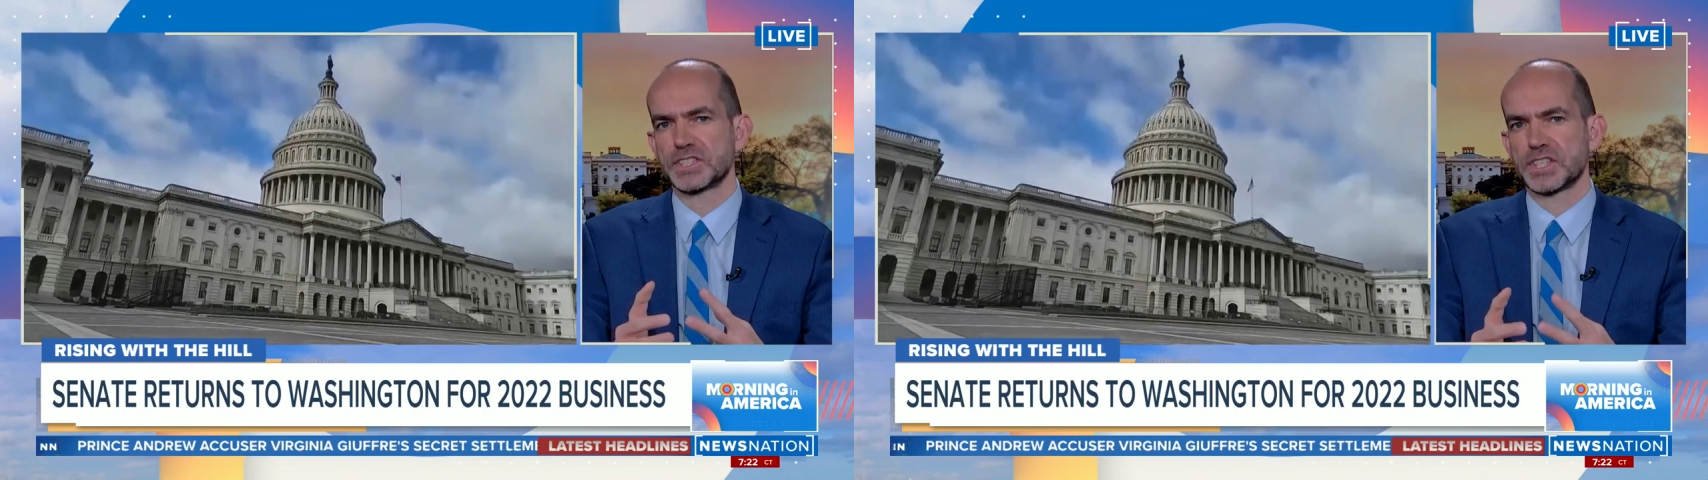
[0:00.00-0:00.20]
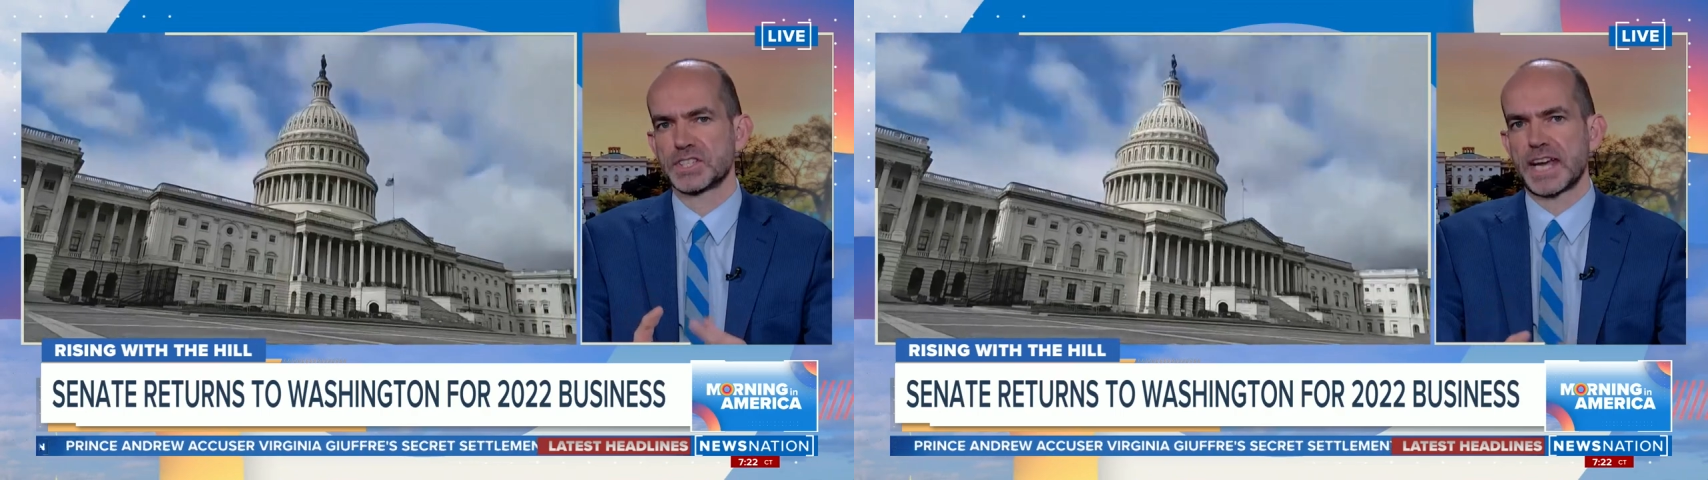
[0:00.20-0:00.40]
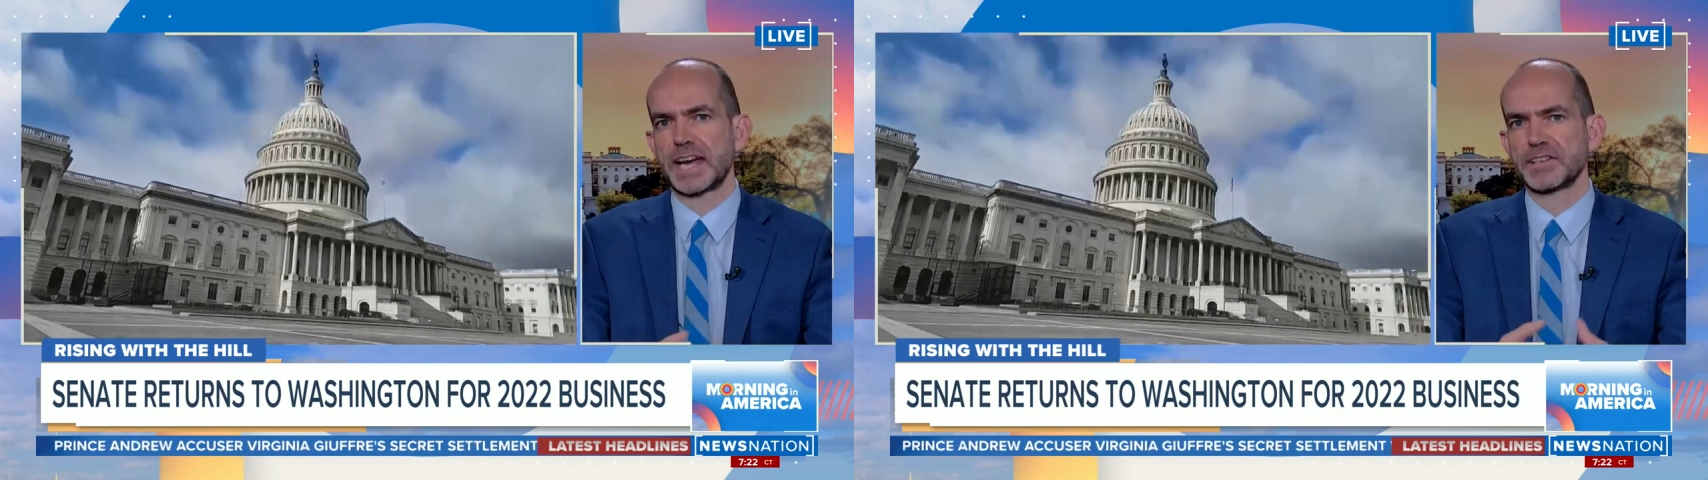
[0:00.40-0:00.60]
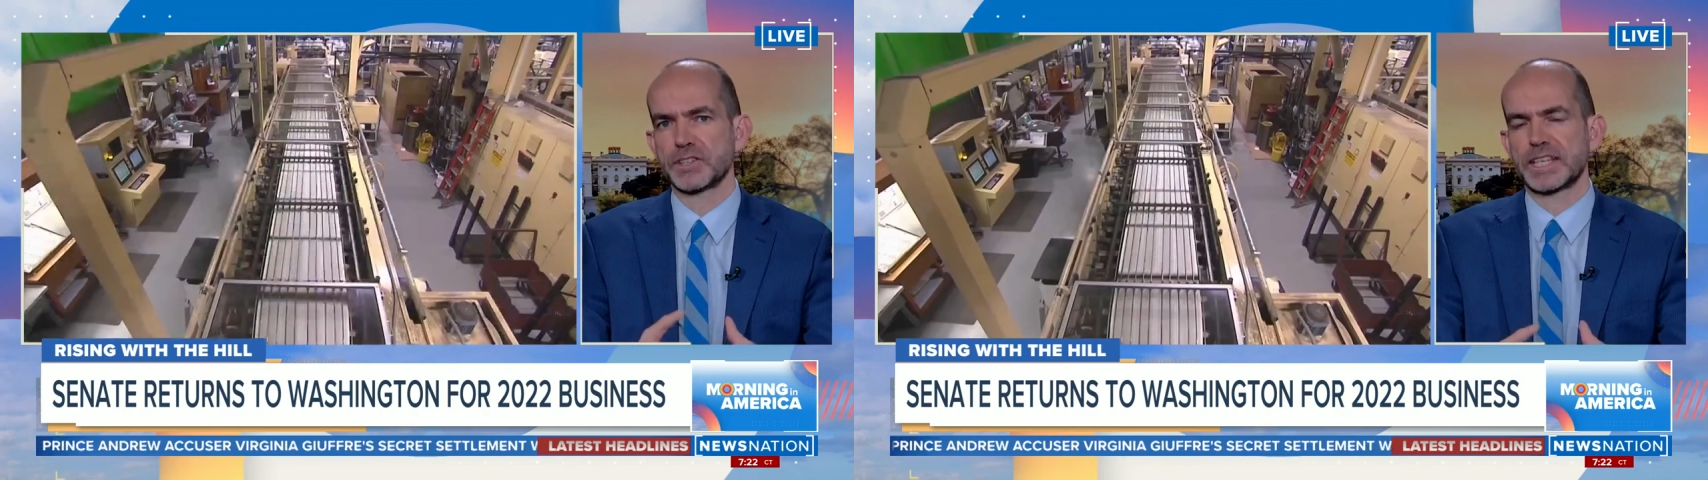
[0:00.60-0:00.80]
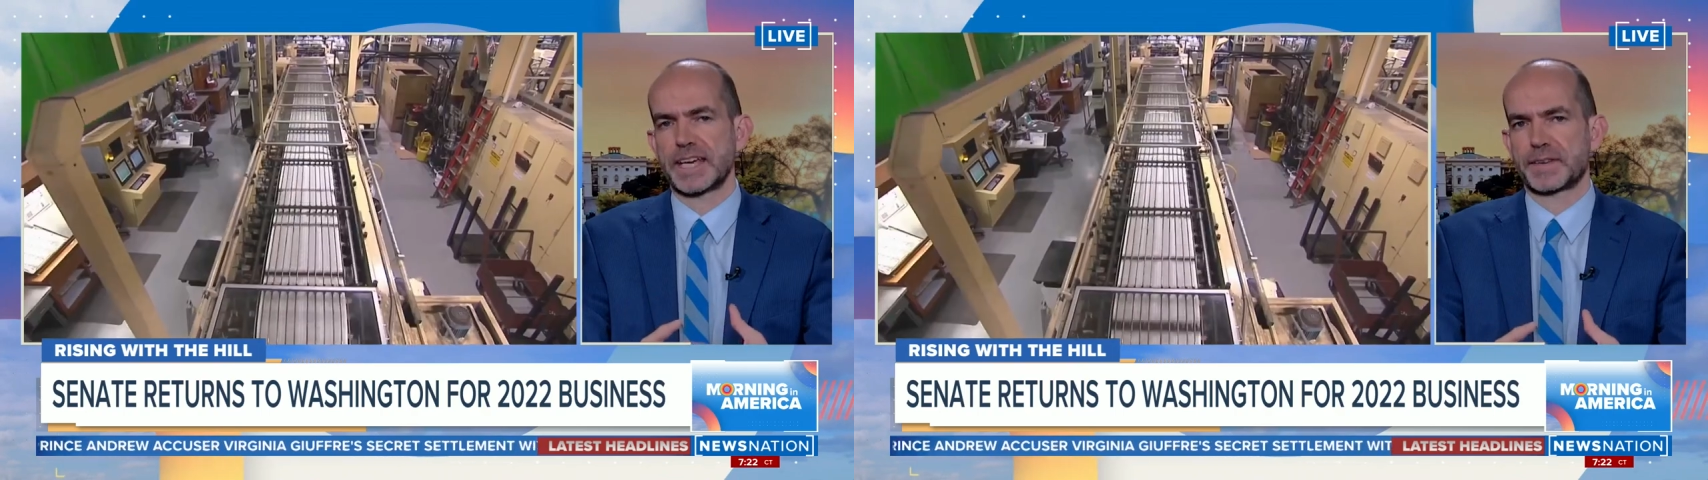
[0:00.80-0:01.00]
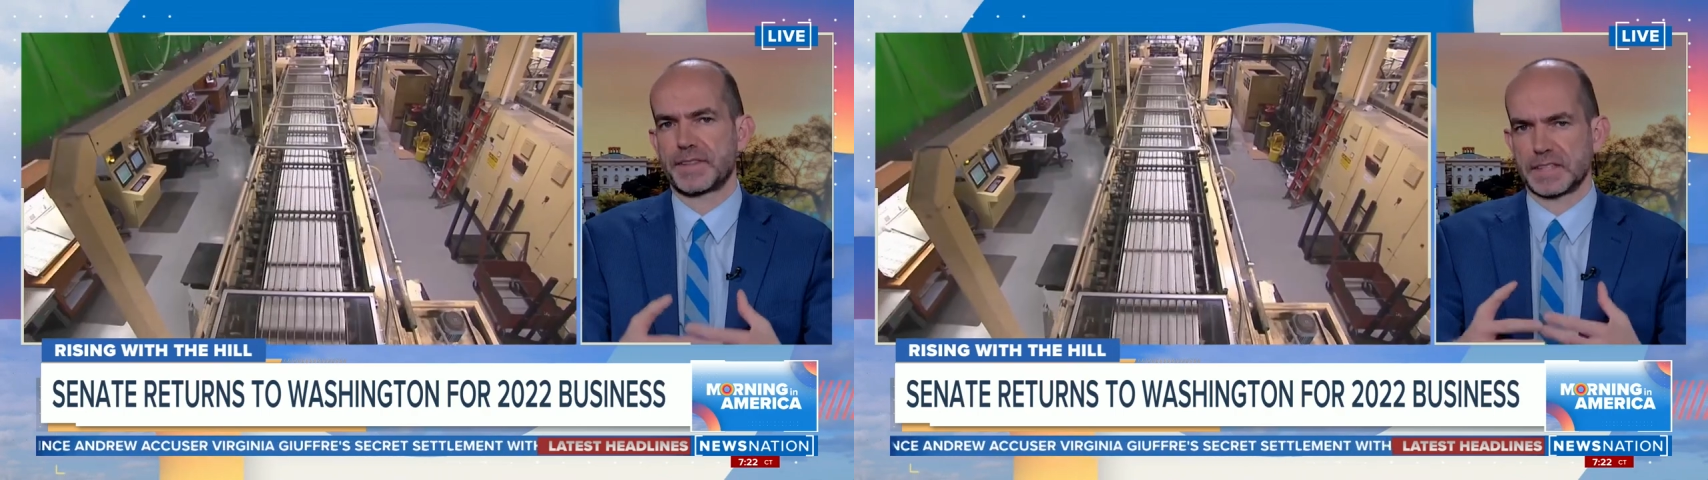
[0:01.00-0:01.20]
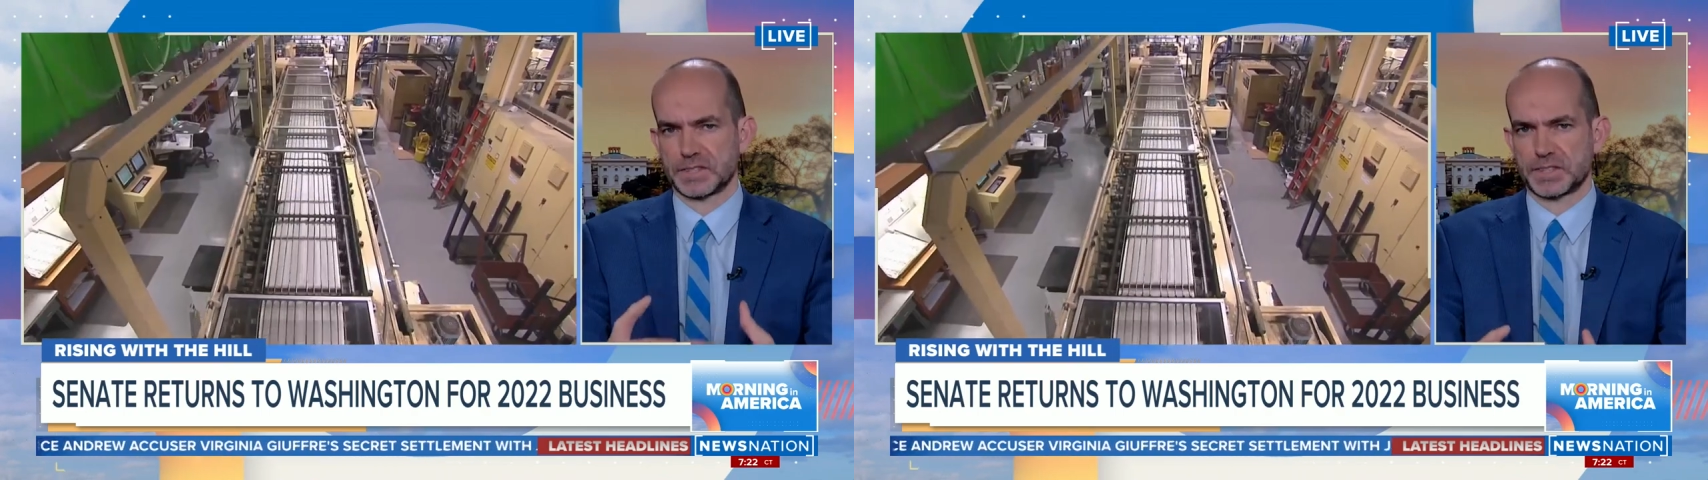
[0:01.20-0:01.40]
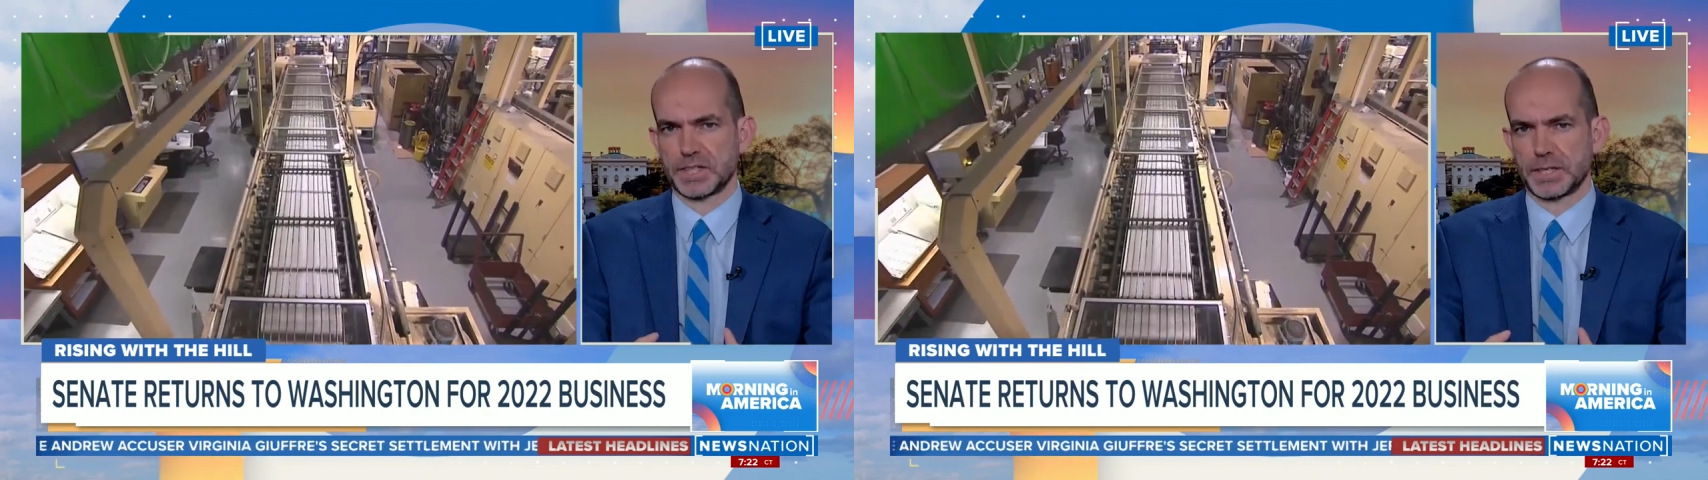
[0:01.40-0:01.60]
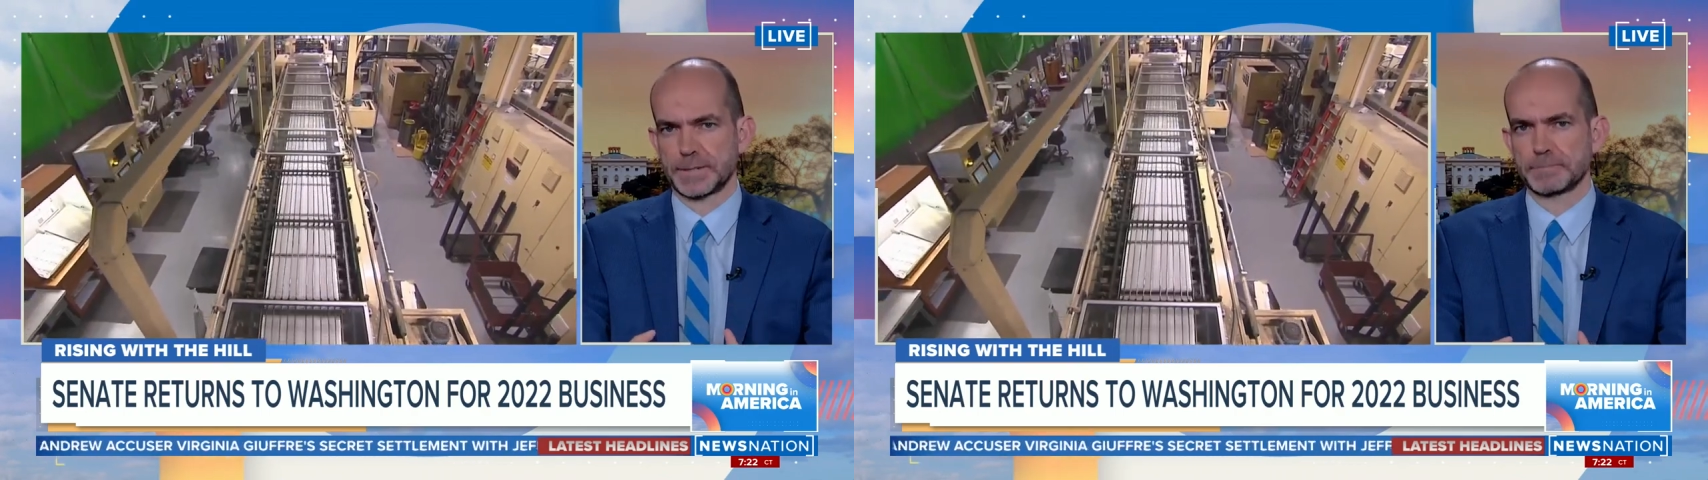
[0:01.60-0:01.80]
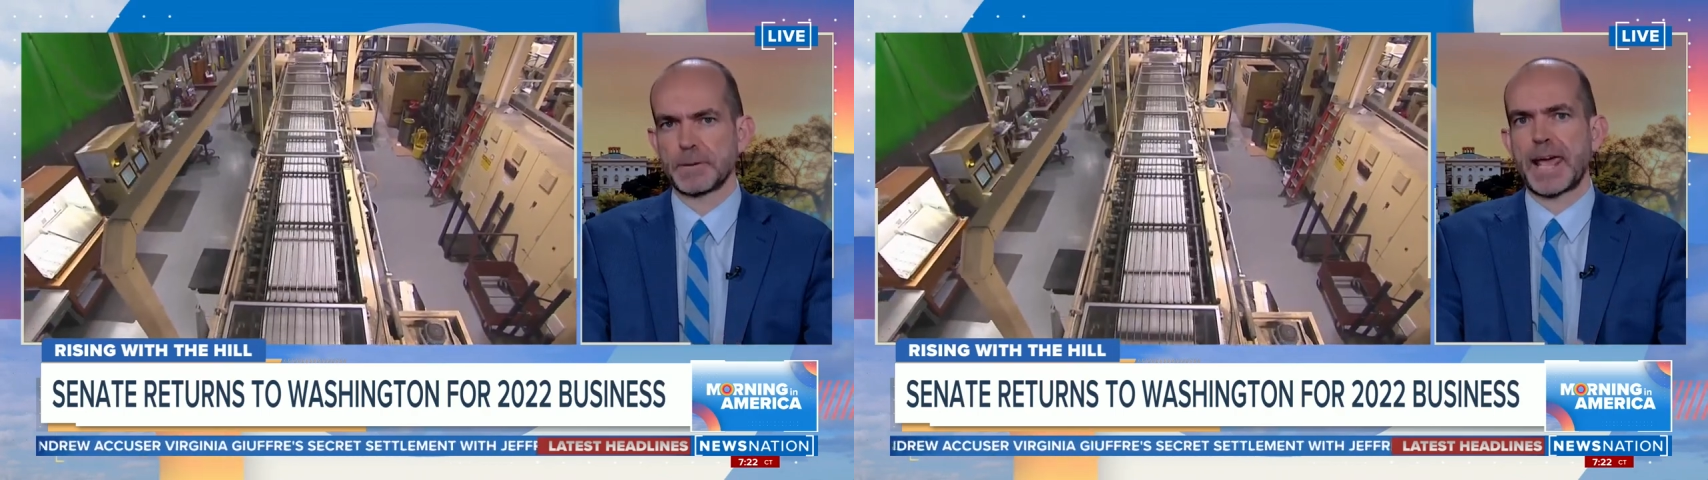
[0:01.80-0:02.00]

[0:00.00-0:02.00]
desire to get things done.